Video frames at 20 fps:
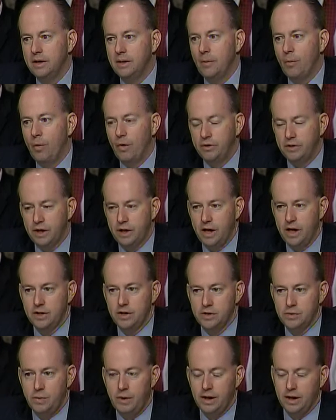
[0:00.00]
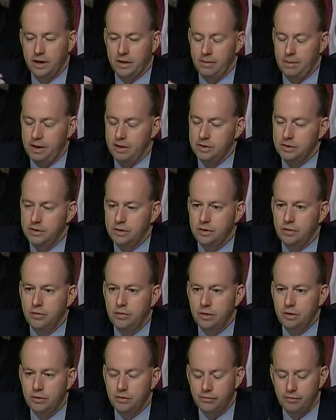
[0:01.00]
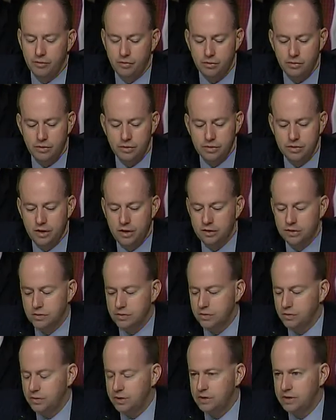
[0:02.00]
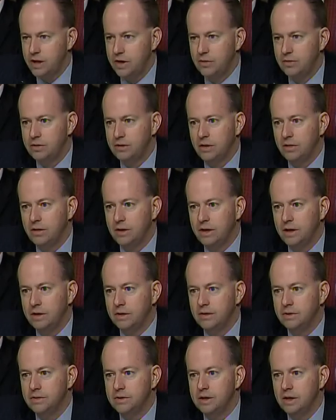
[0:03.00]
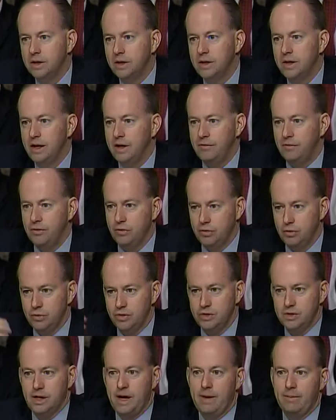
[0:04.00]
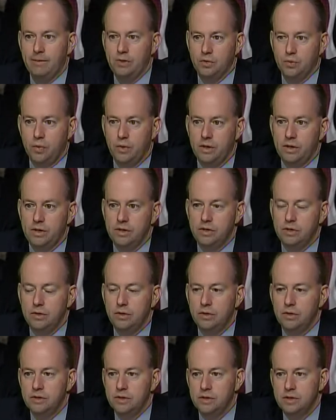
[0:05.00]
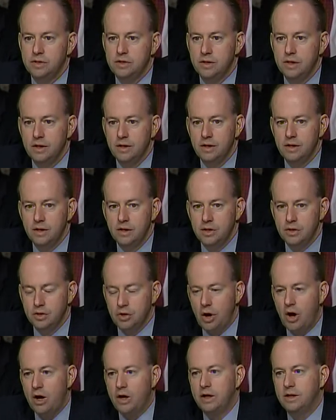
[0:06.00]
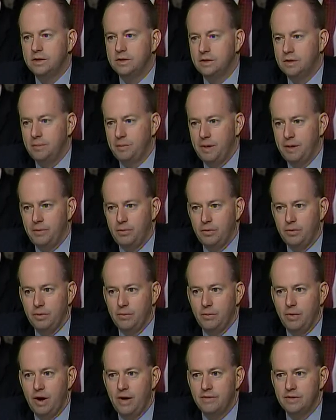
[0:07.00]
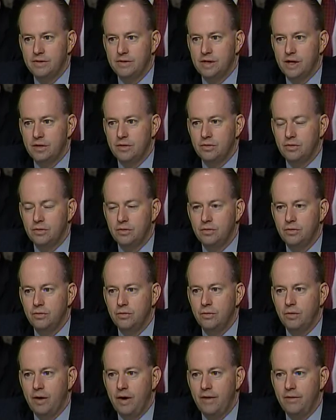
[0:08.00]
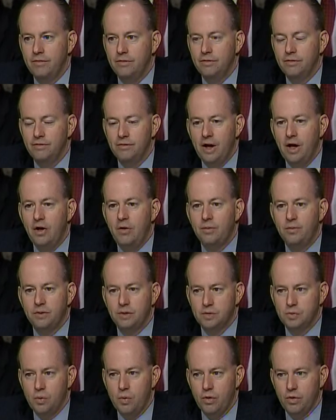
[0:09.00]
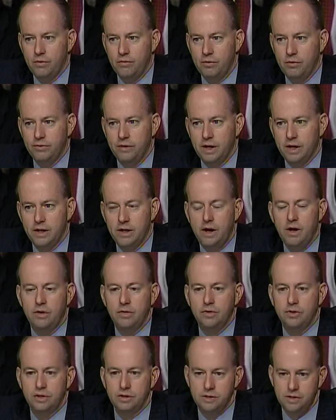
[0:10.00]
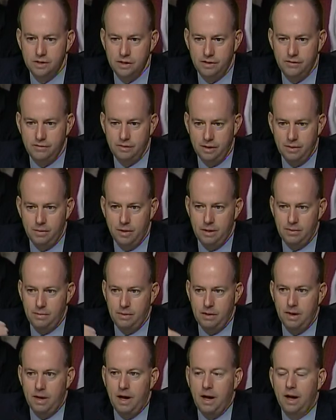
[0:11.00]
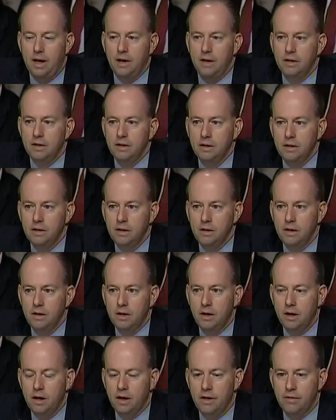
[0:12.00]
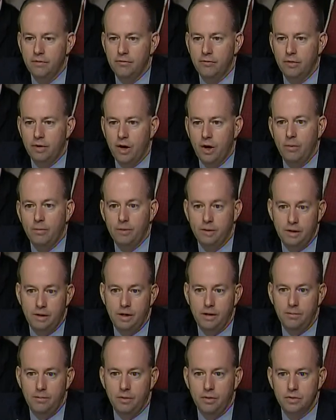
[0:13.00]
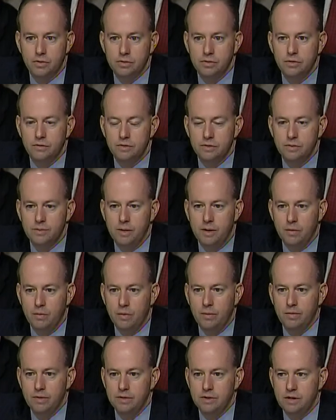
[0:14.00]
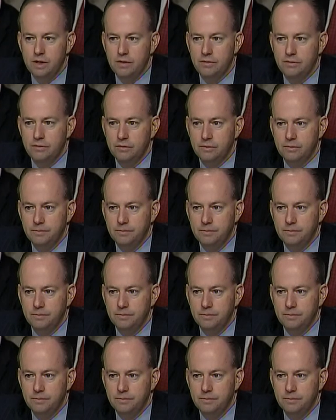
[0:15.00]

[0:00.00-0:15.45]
one thing I just might commend to you in your further discussions with the Secretary is, if you do establish one of these units, is talking to the people in the private sector who have developed this wonderful technology and see if it might be an aid for helping keep our servicemen and women safe.